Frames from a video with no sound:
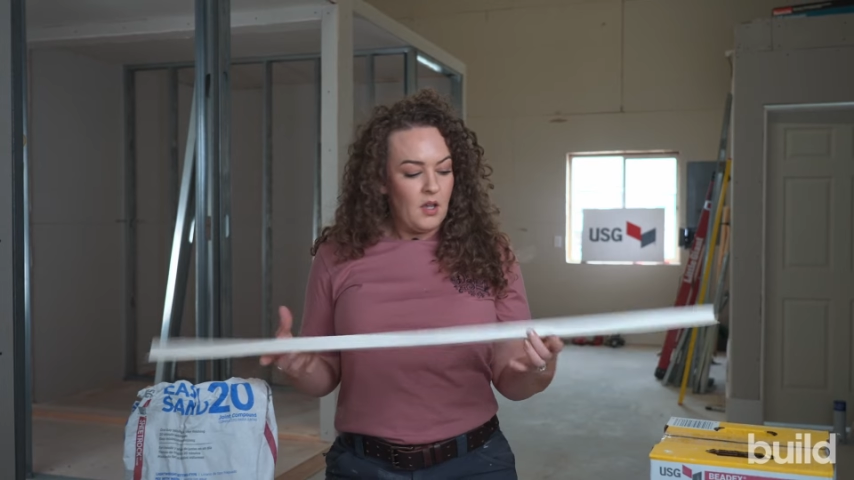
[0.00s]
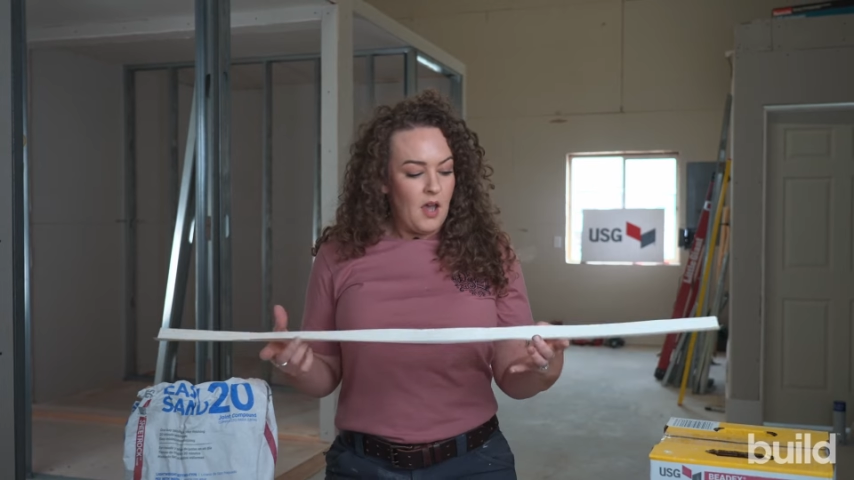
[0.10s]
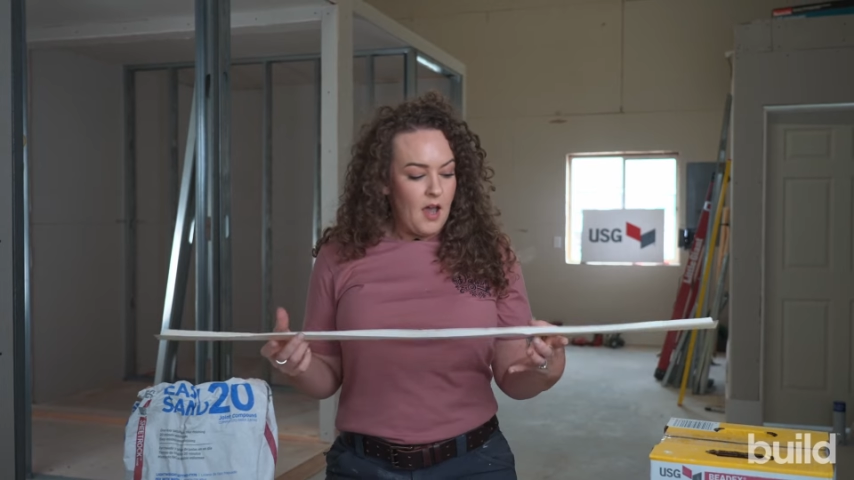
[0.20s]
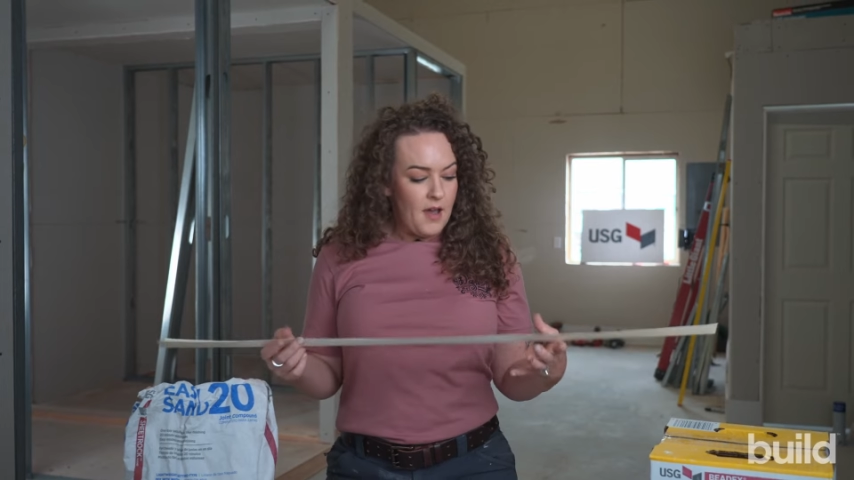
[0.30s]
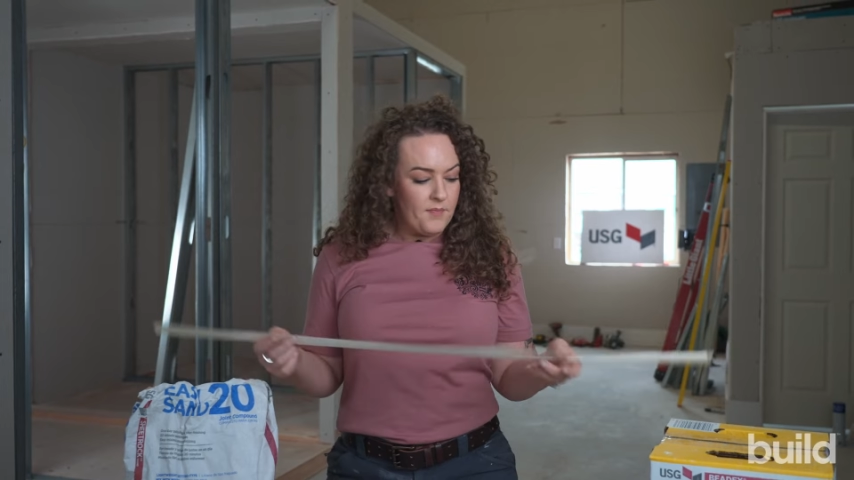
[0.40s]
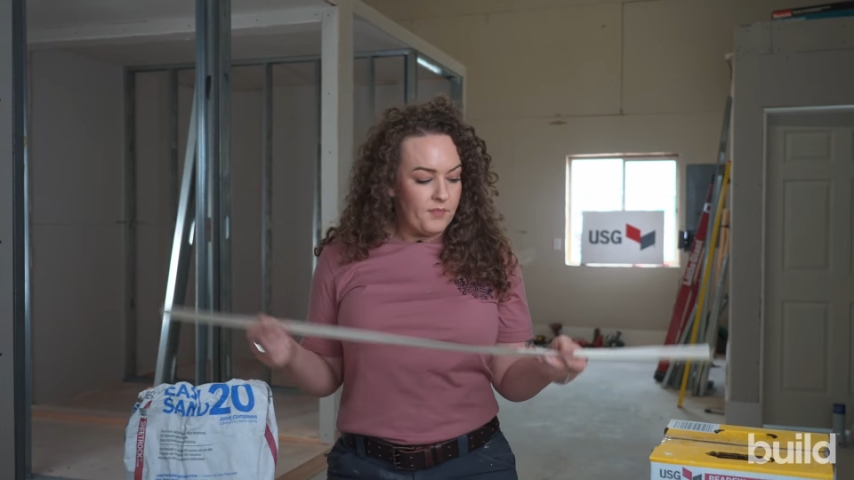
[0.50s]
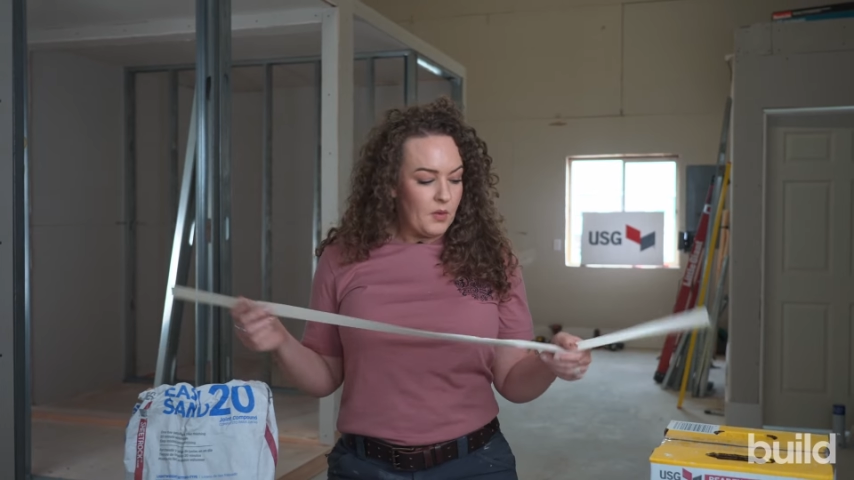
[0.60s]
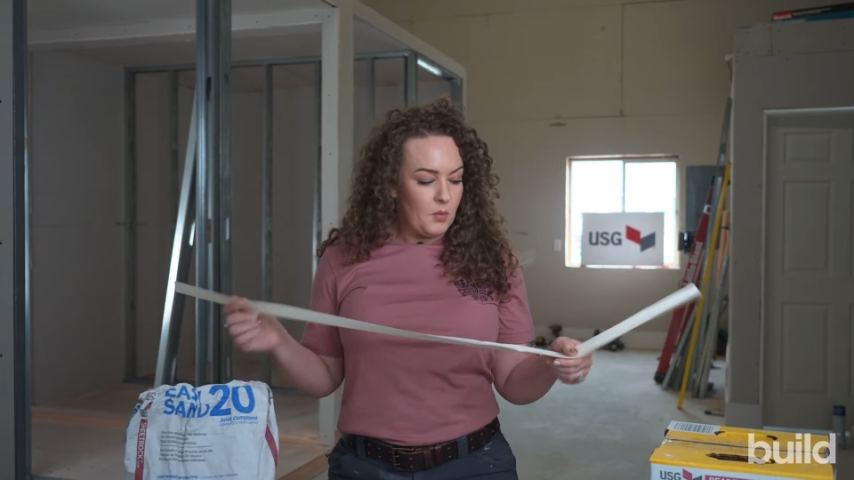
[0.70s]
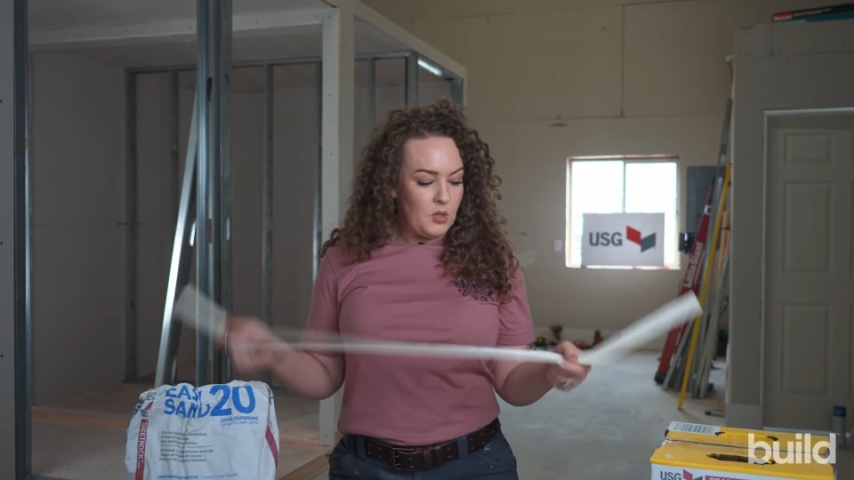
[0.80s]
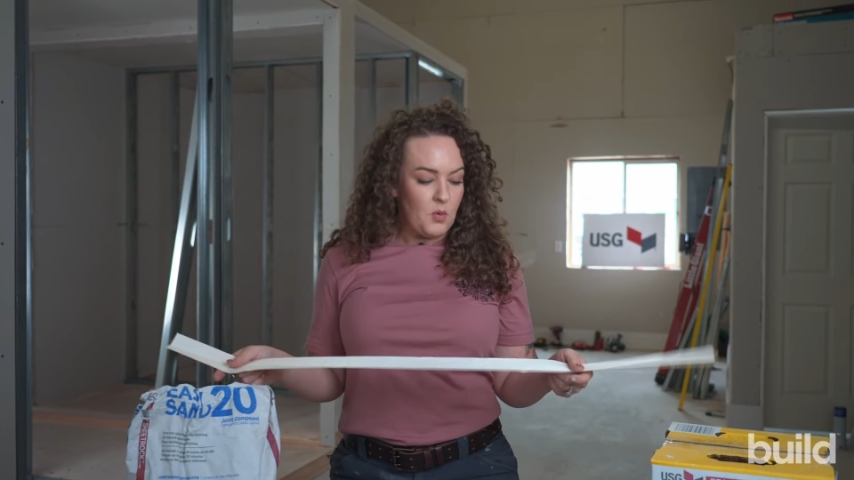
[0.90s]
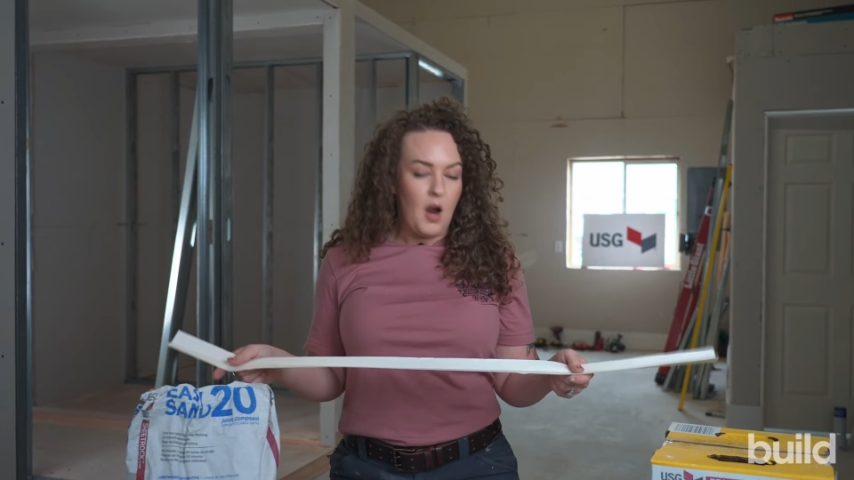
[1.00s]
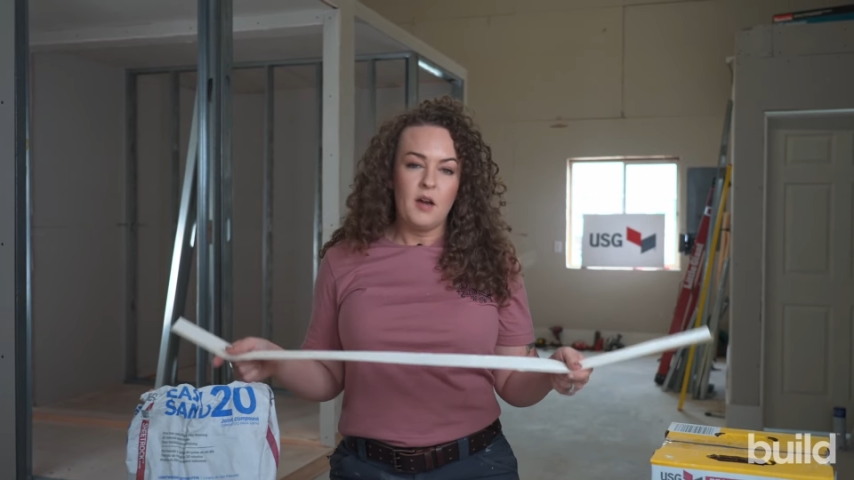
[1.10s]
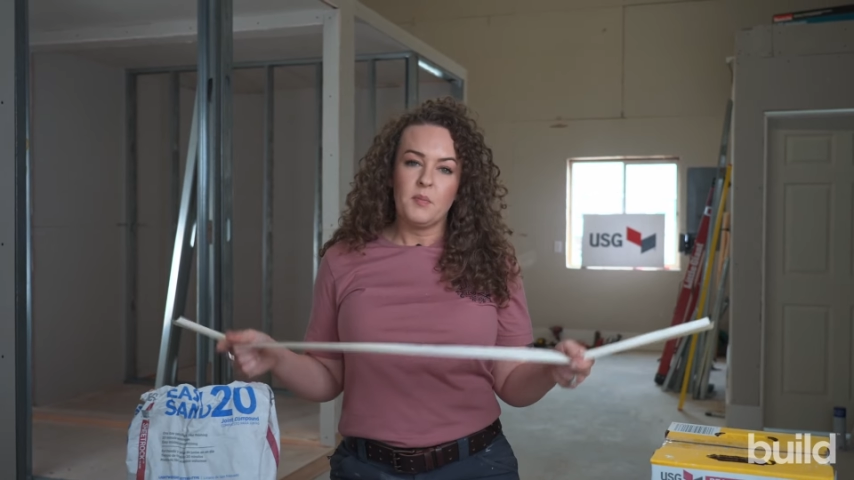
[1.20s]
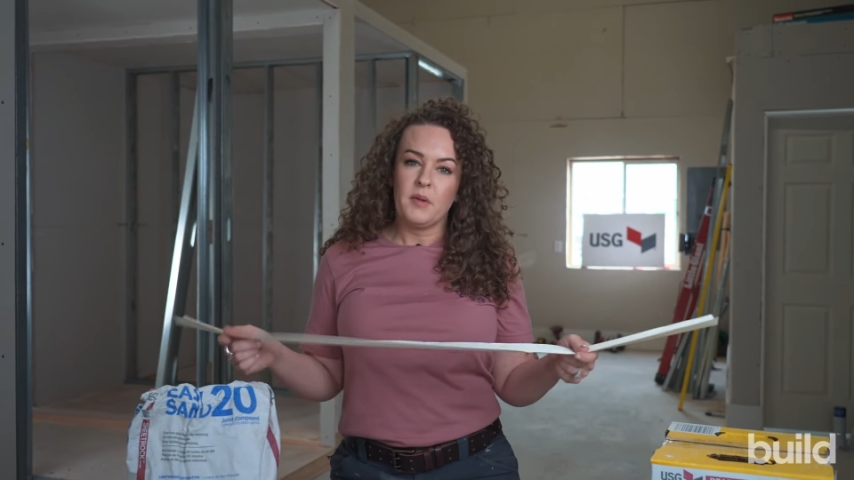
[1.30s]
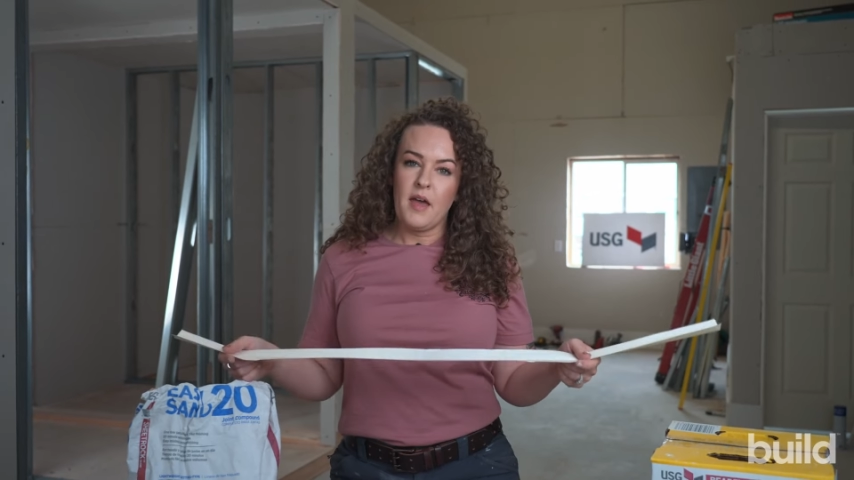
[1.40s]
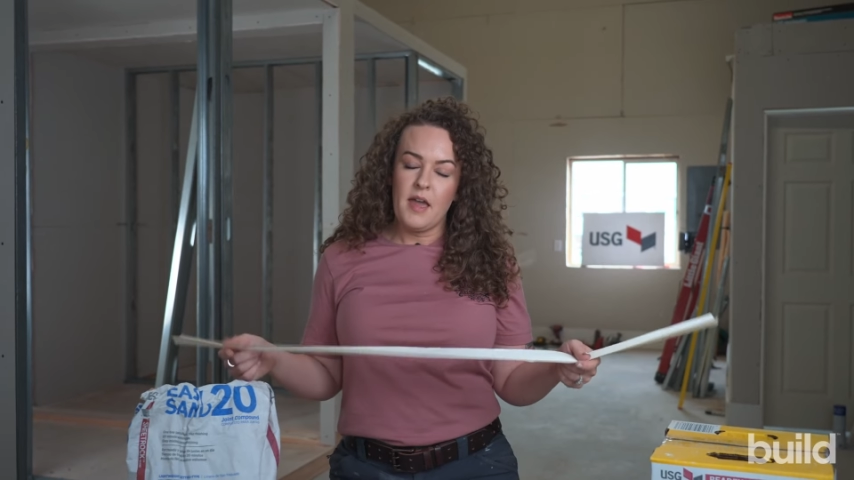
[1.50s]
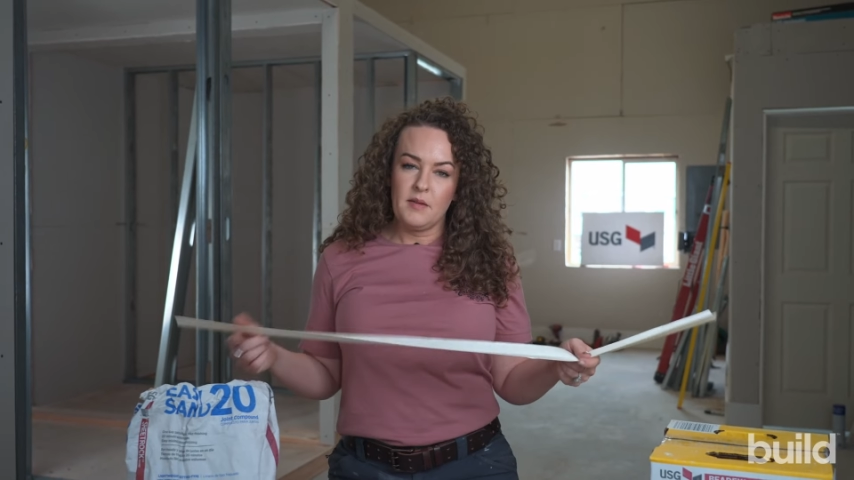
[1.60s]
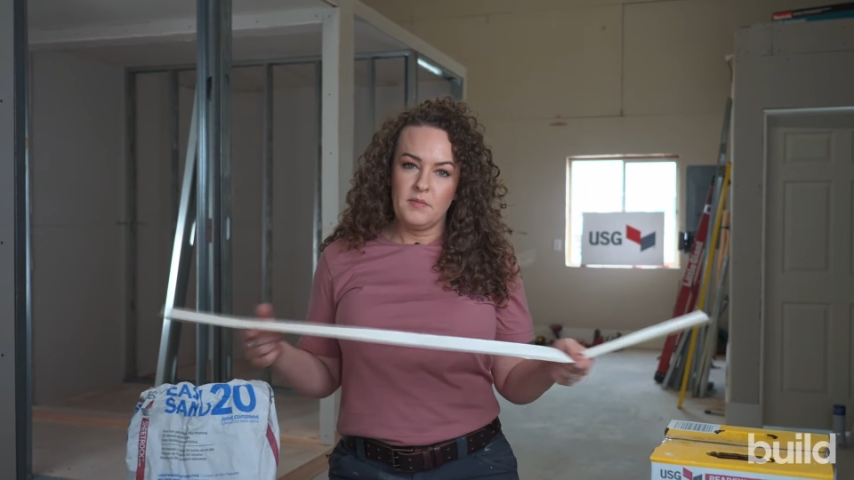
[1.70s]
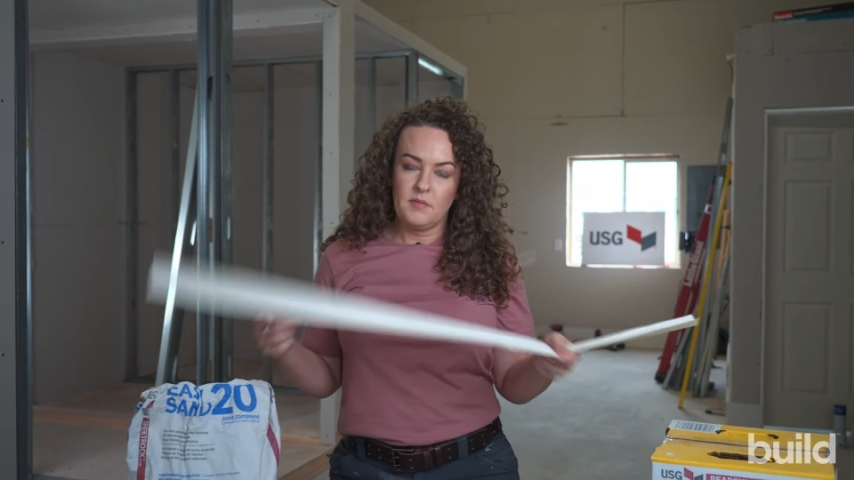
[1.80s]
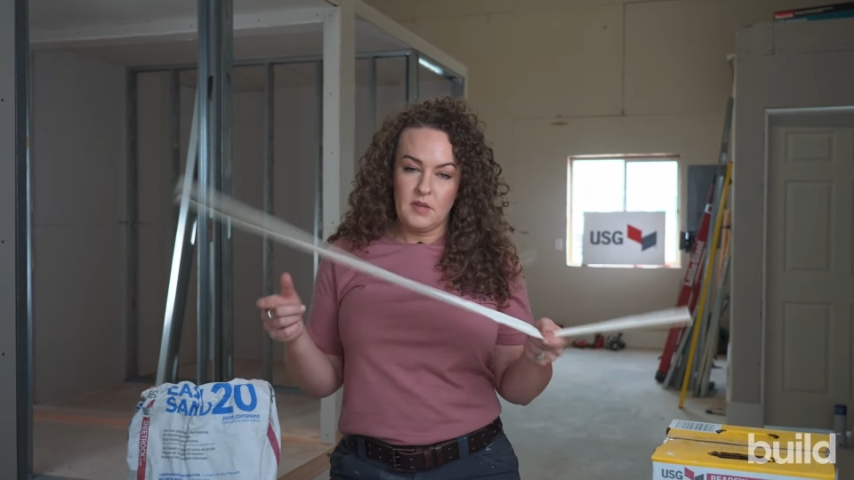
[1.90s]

When you are applying